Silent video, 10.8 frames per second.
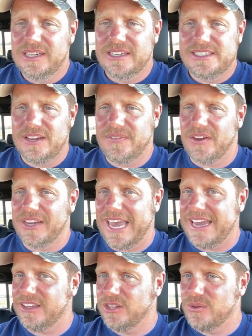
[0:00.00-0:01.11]
T F L
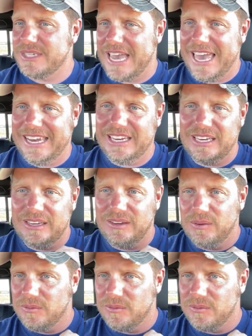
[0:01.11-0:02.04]
can't use any